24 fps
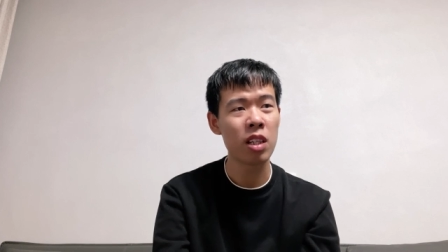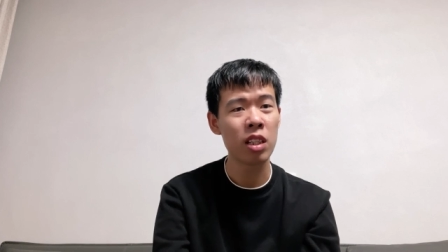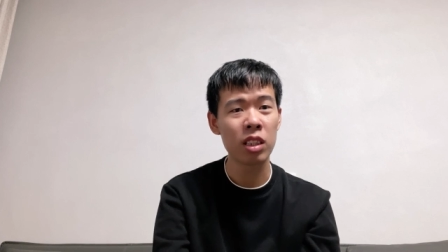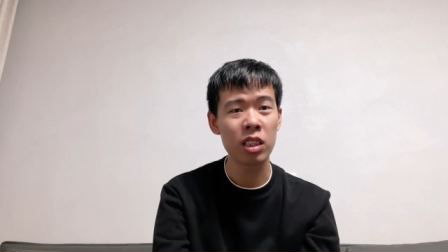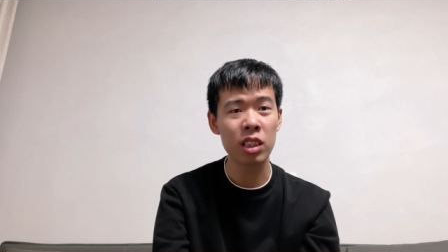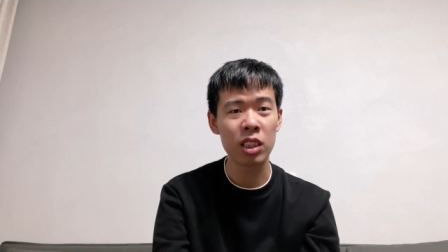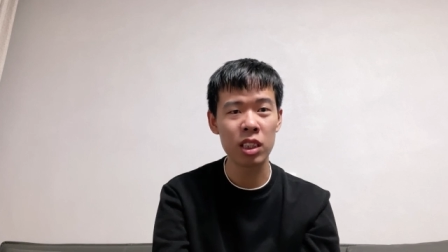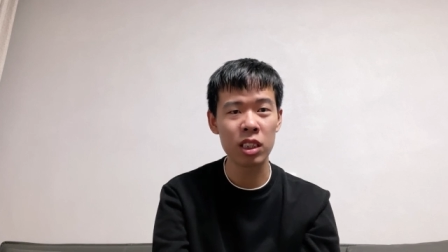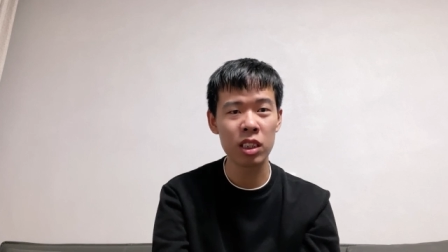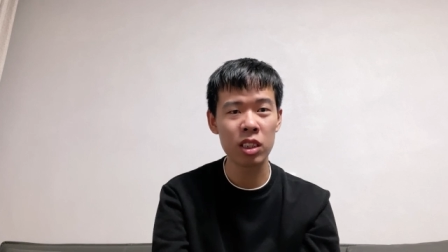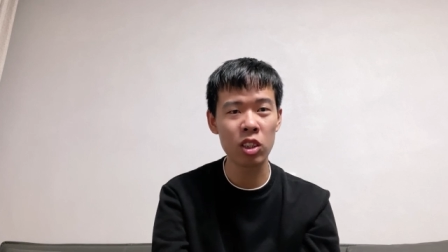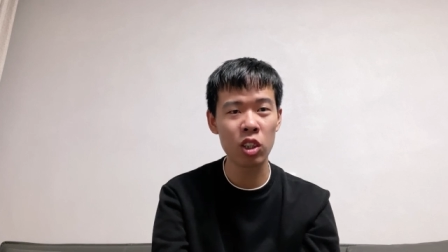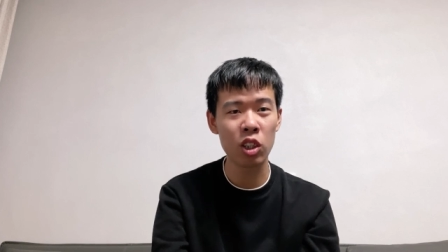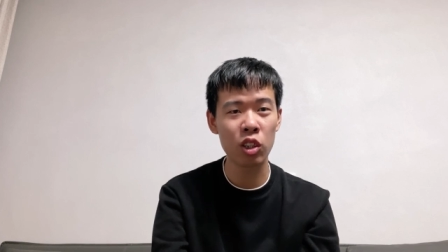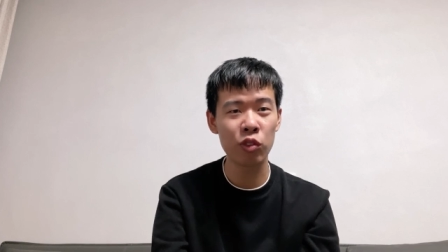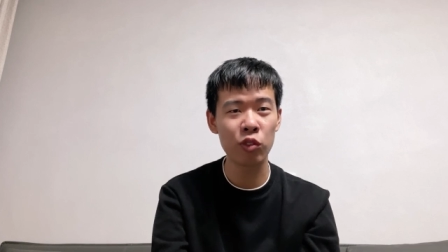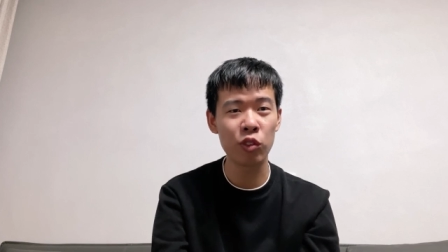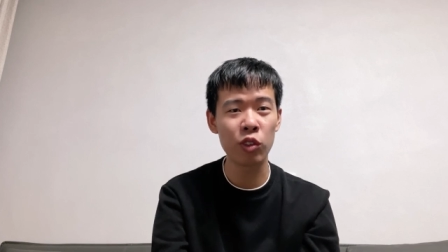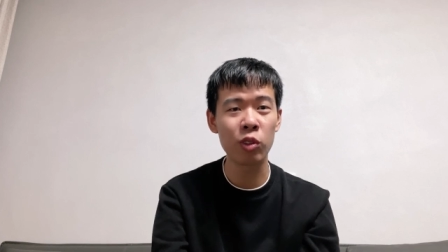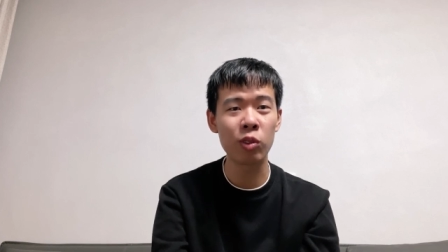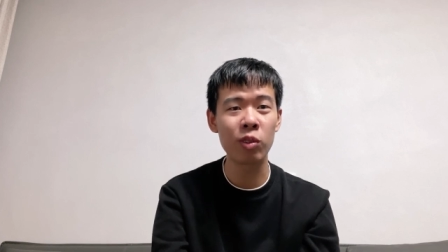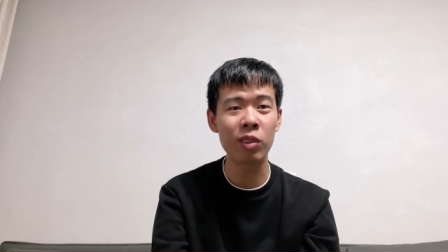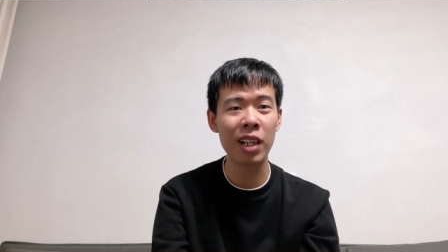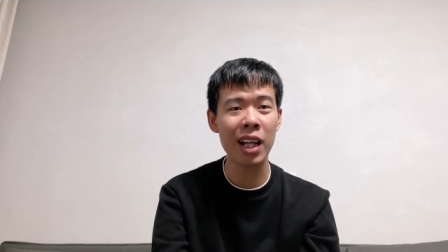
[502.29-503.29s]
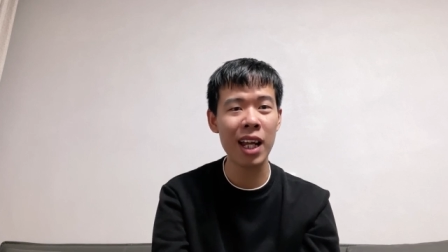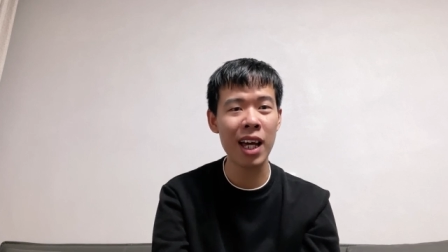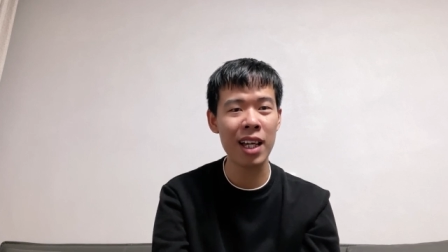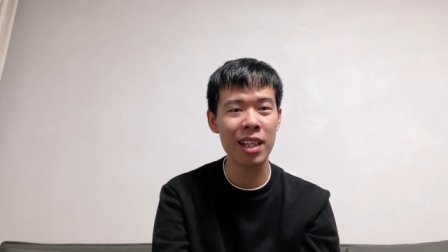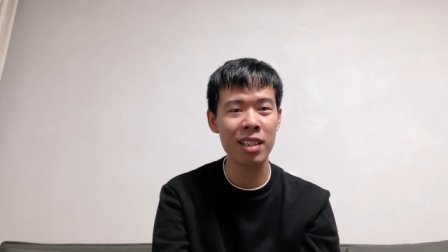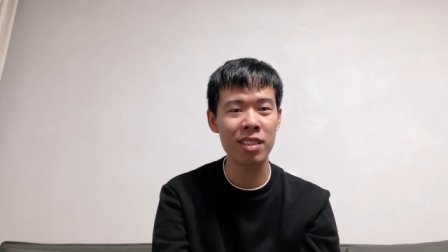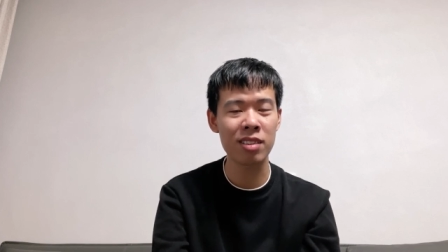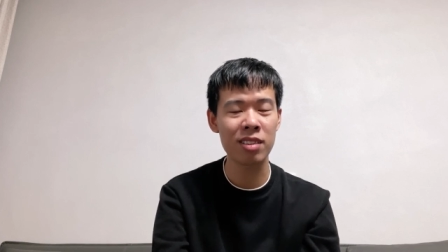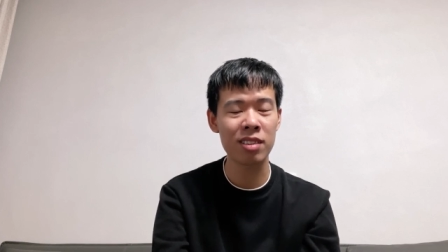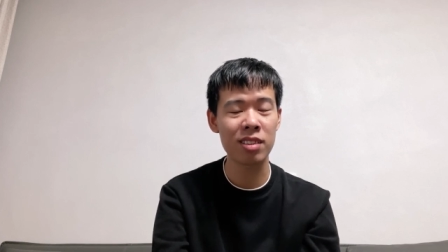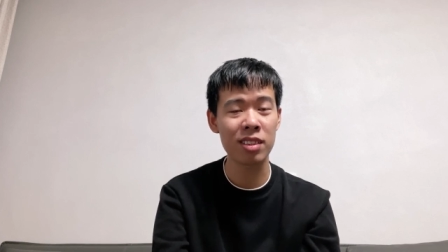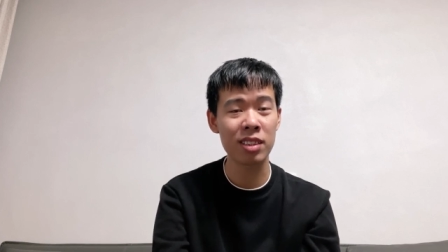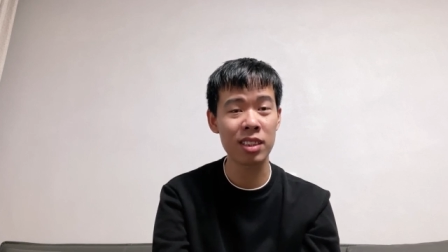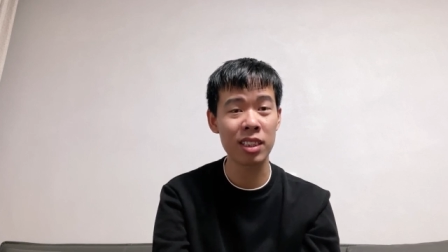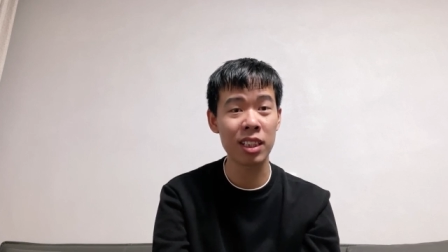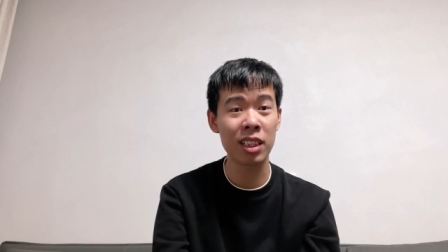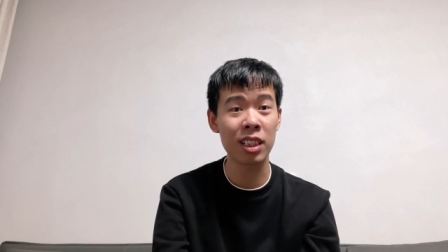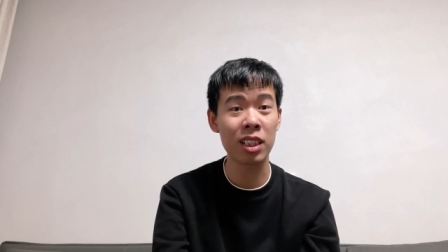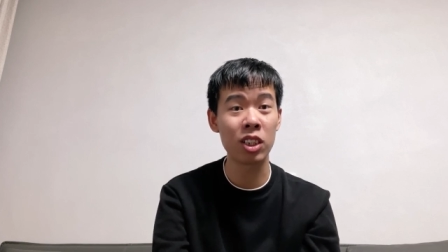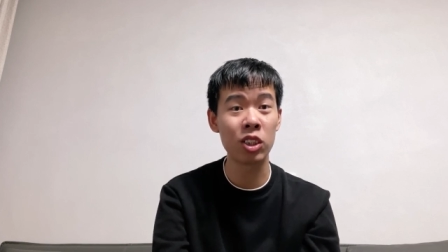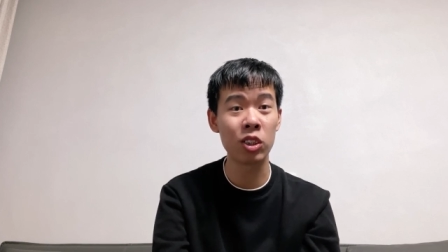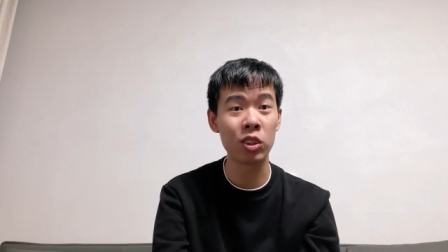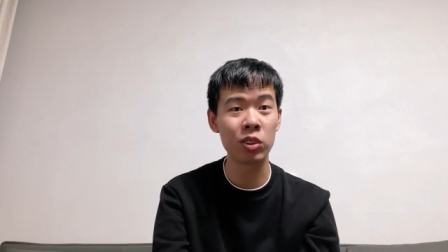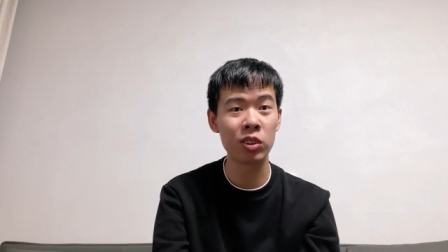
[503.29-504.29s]
turn off on lights in
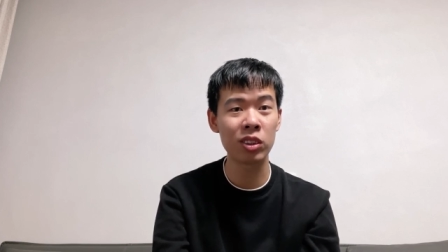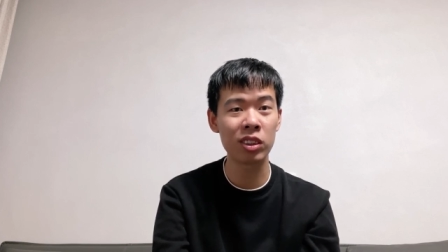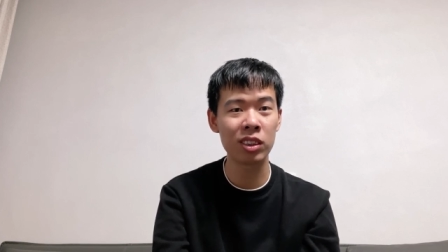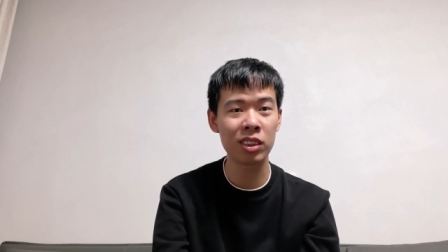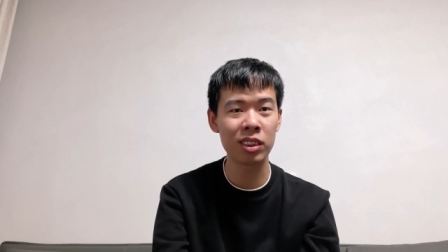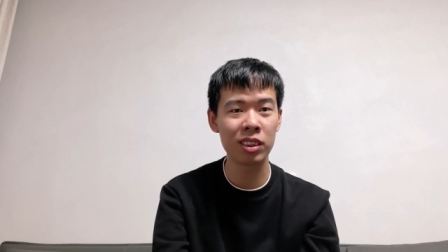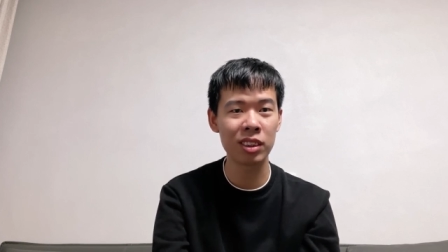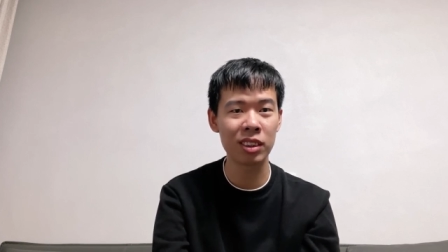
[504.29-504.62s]
closed